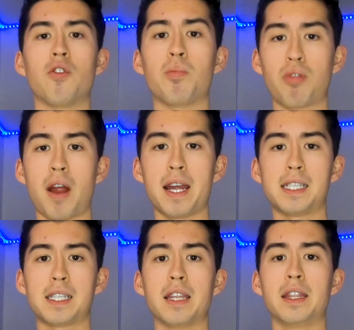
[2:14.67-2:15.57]
For
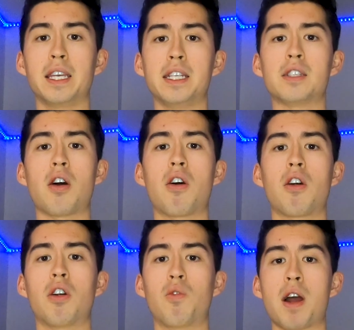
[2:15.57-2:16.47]
price, these
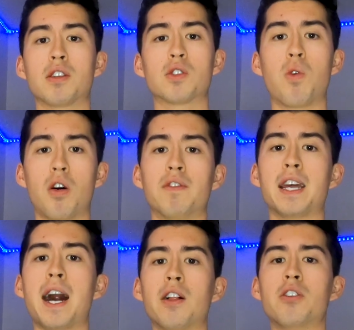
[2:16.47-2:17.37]
are around
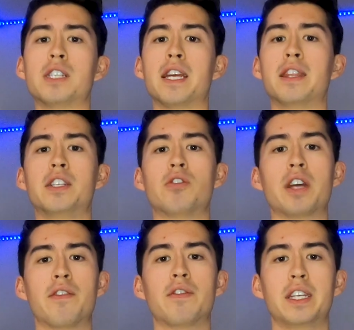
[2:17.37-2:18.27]
$12, and these are
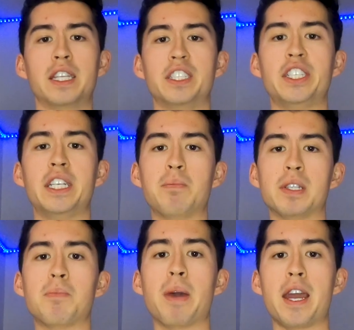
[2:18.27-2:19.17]
definitely the
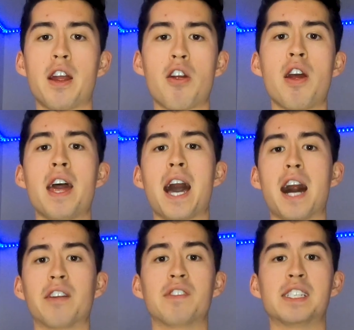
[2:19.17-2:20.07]
cheapest pair
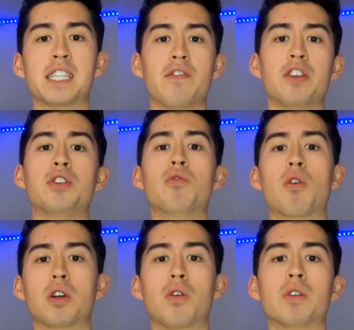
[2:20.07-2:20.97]
out of the 7 you
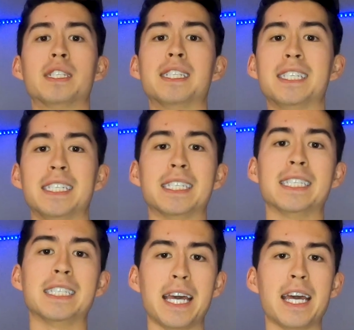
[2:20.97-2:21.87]
are going to see
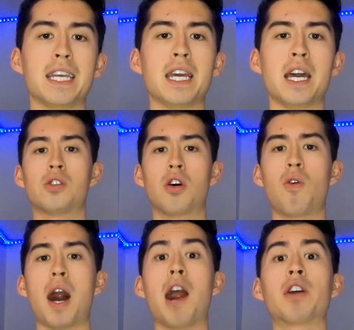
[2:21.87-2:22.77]
today.
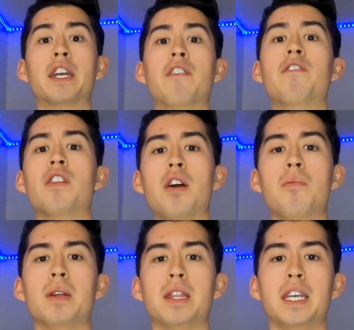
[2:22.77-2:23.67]
So I'll give
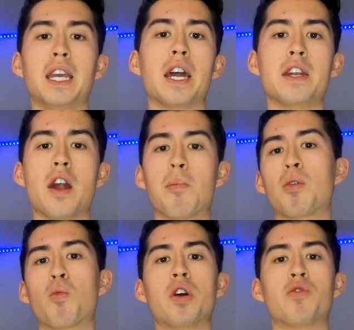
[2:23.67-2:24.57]
them the
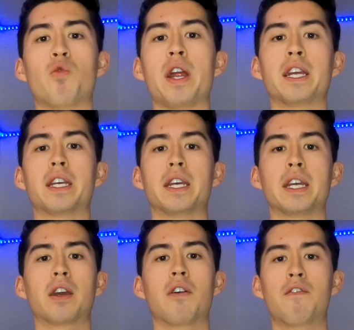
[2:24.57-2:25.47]
#1
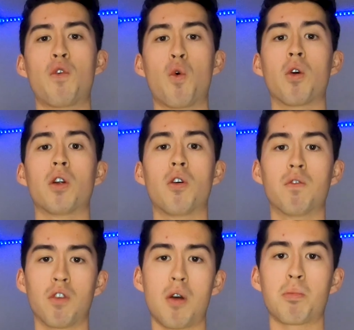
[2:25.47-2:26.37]
ranking for
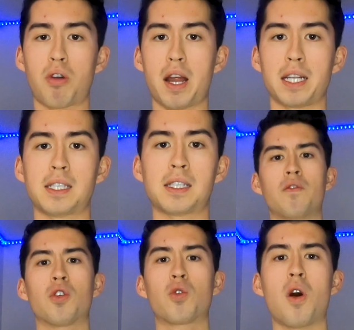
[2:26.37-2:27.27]
overall price.
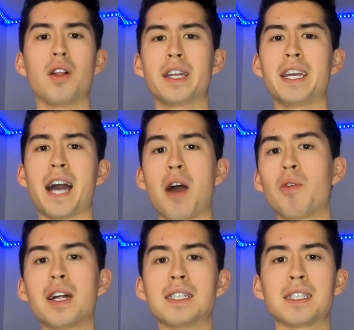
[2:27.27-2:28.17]
For quality, I would
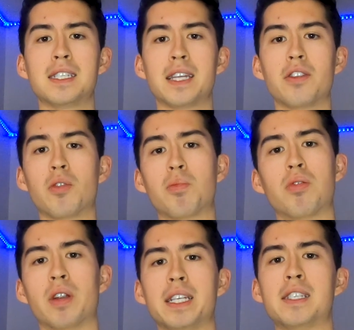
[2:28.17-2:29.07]
honestly say they're
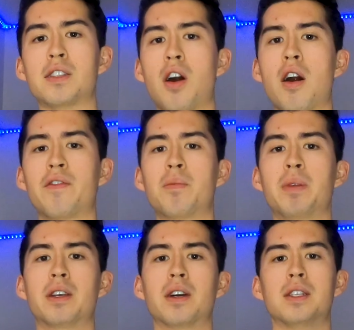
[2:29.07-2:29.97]
pretty soft
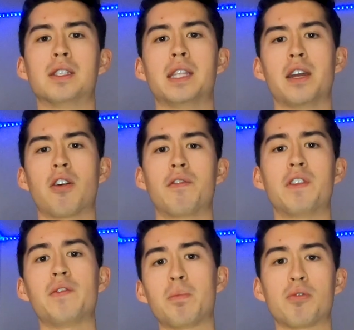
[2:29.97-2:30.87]
because they are
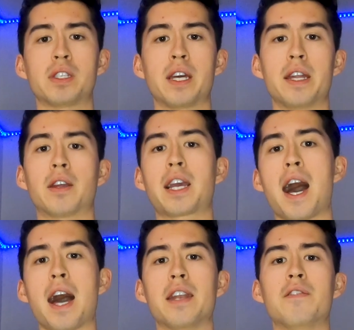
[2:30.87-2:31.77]
50%
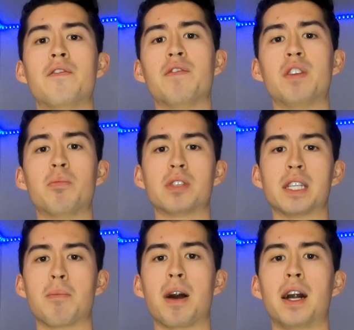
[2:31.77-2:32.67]
cotton,
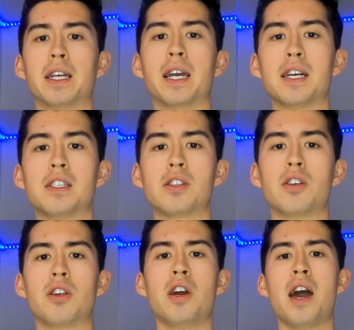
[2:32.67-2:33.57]
50% polyester.